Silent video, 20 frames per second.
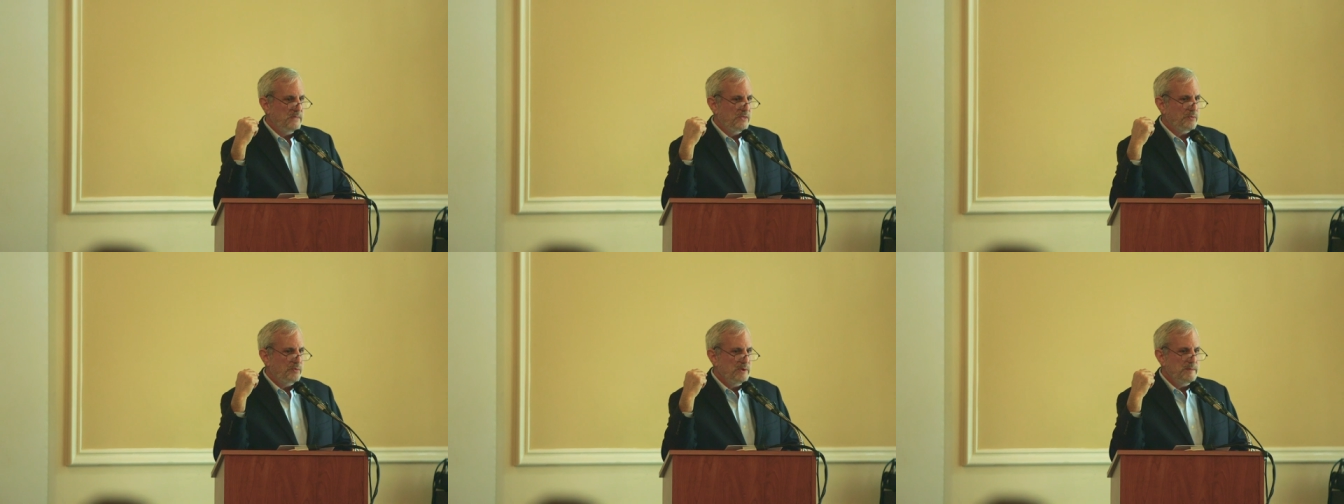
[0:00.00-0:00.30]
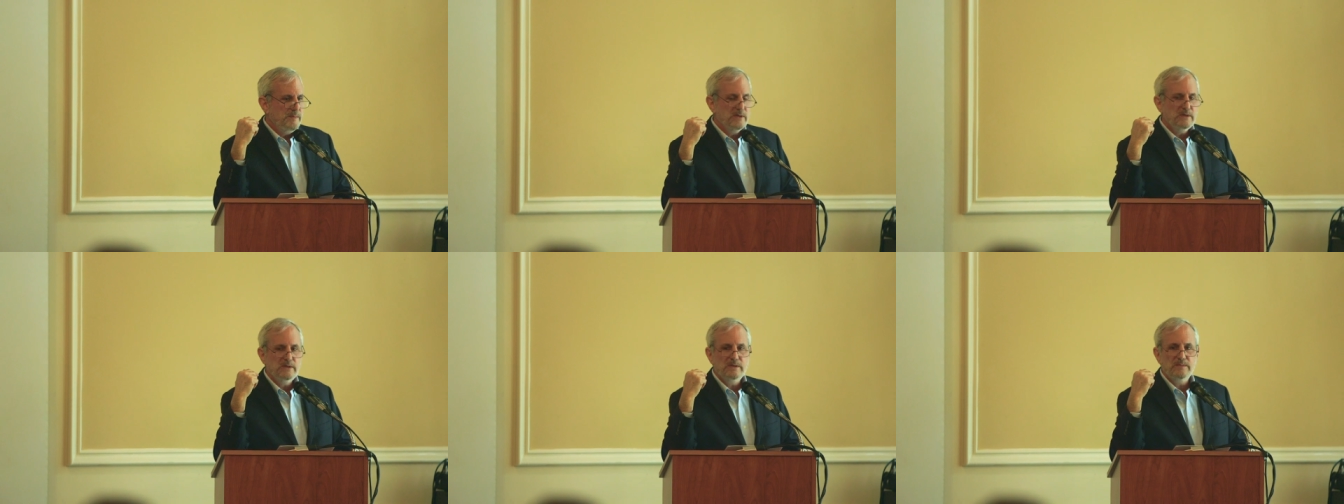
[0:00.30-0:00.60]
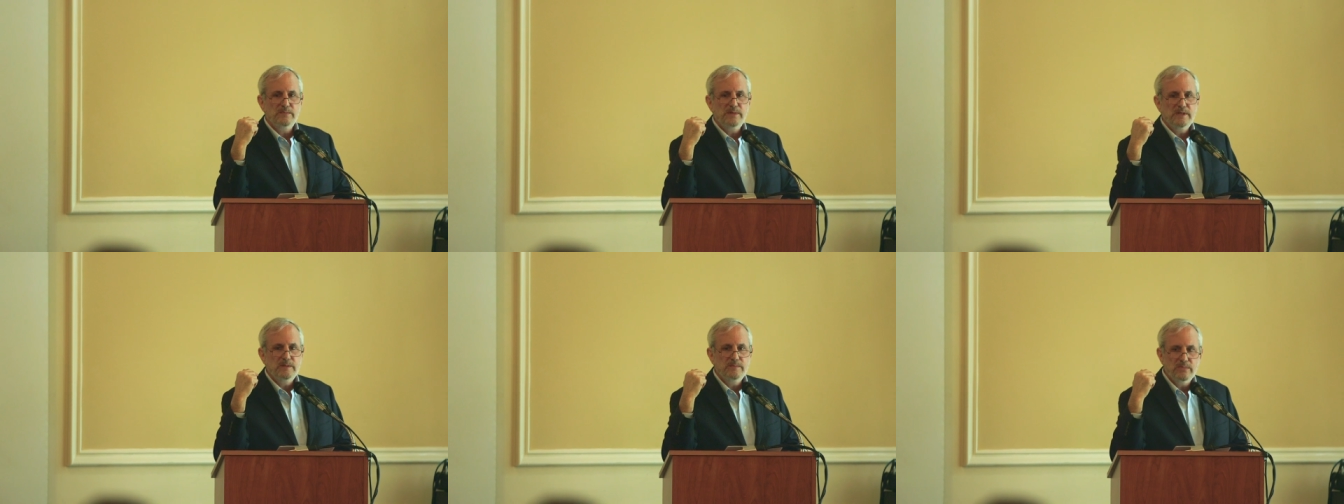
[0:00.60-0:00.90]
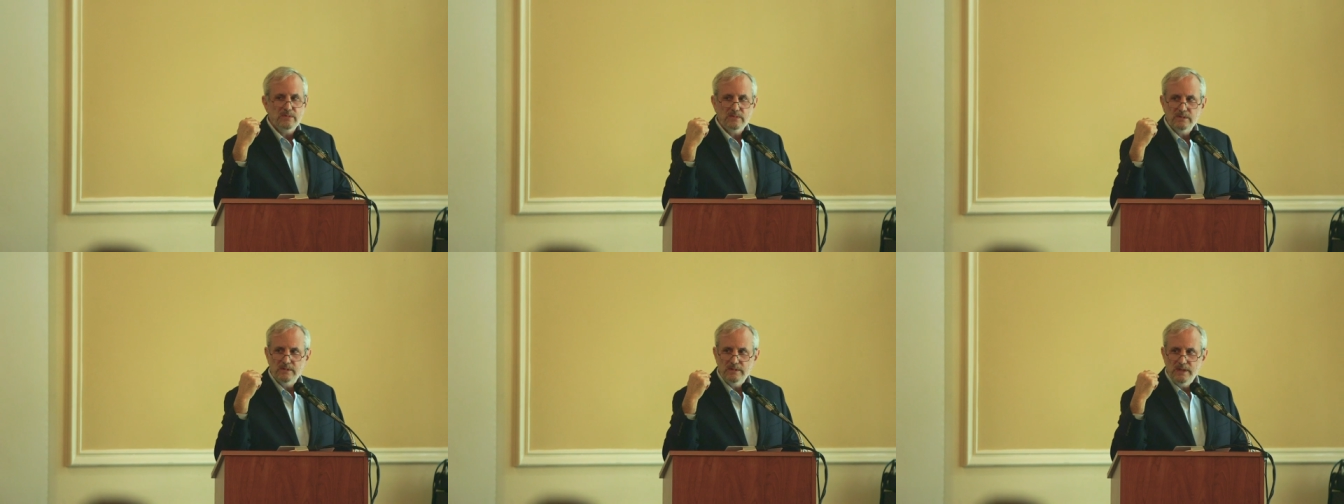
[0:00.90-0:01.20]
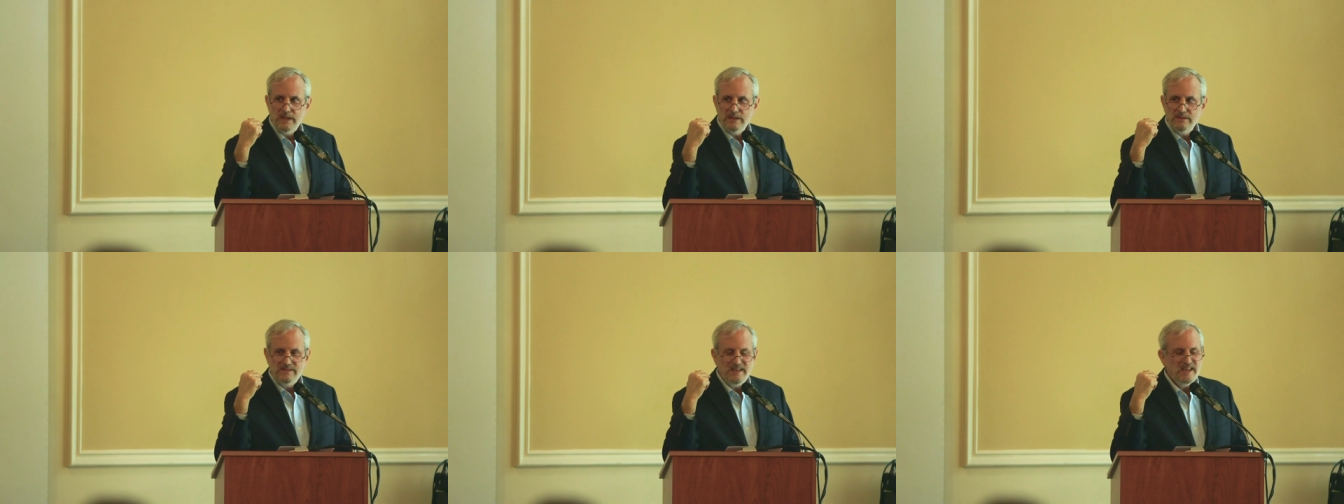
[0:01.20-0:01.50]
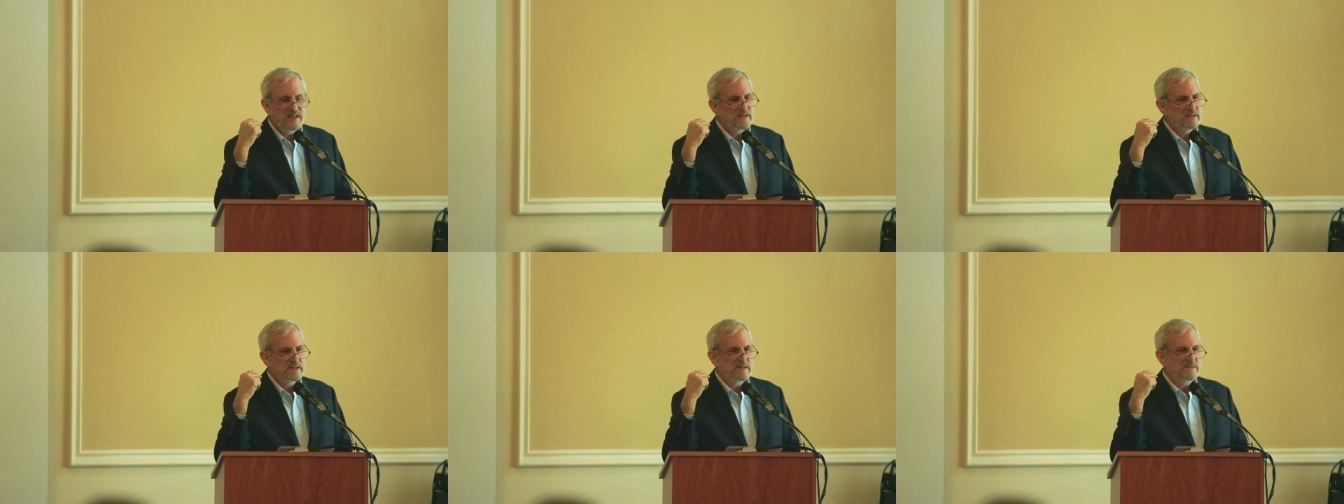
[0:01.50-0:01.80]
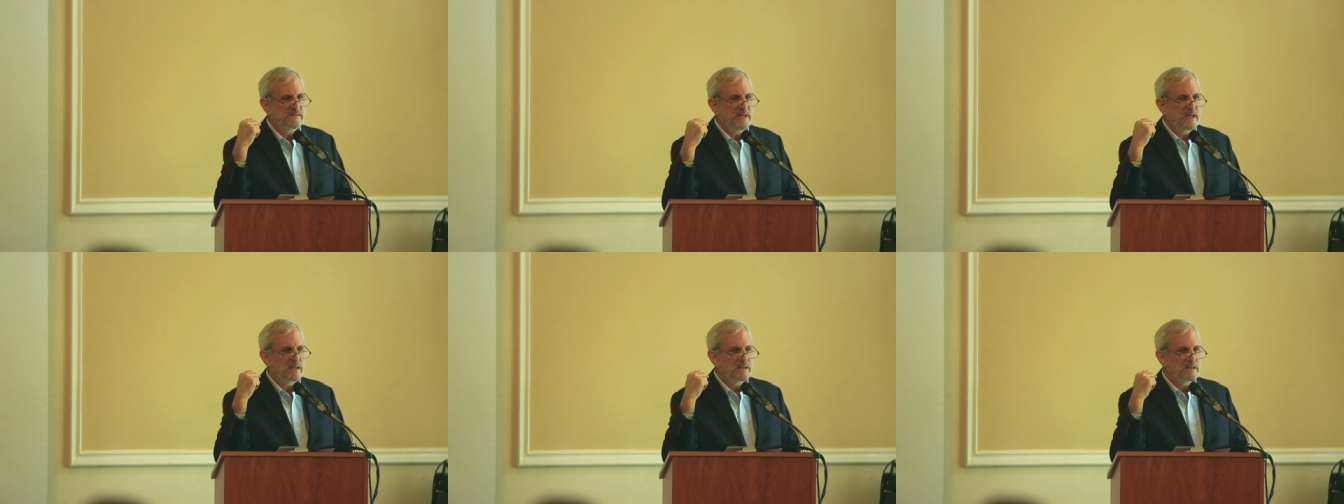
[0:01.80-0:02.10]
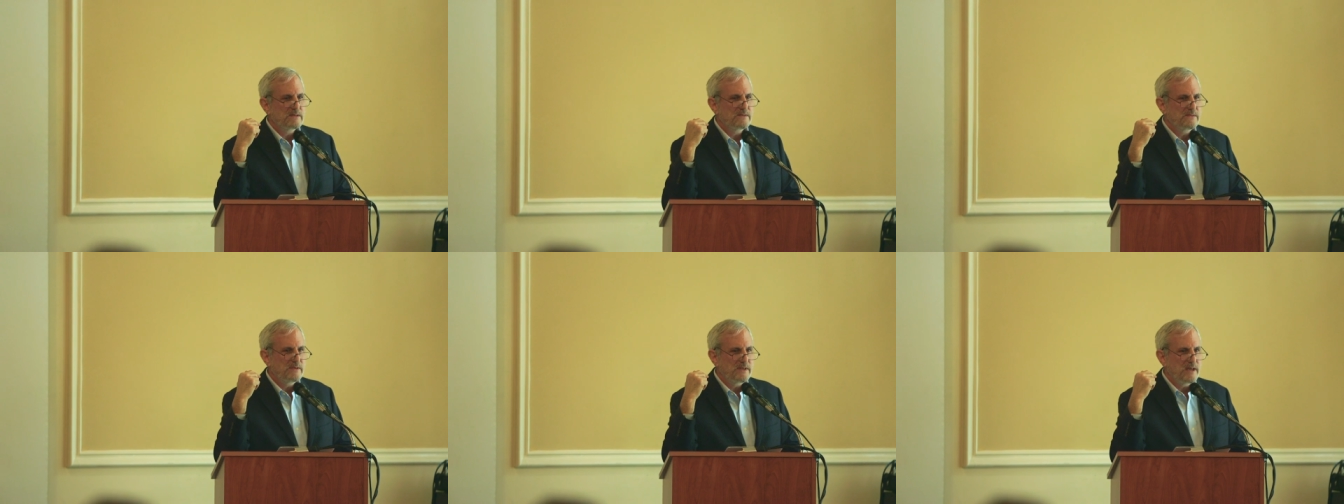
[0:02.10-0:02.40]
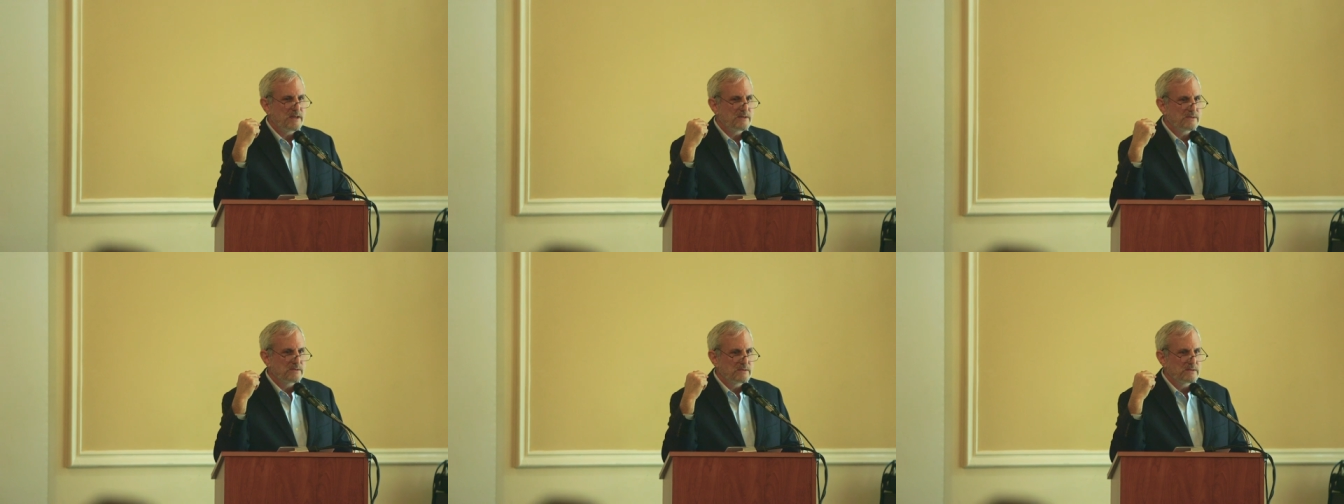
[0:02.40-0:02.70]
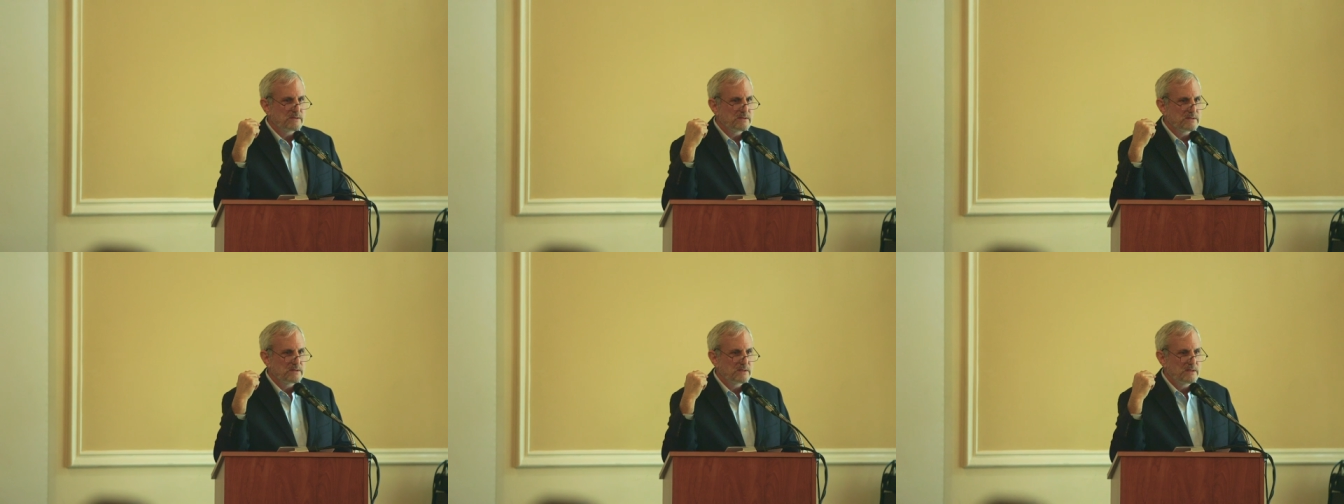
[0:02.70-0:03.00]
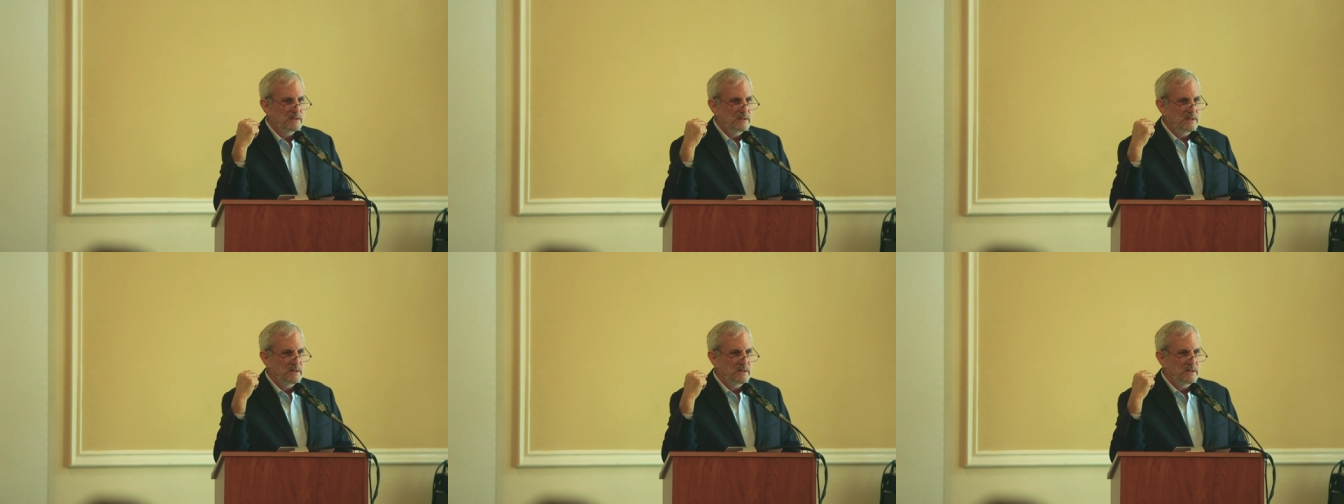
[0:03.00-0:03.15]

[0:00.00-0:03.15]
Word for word: three million people and deaths of tens of thousands.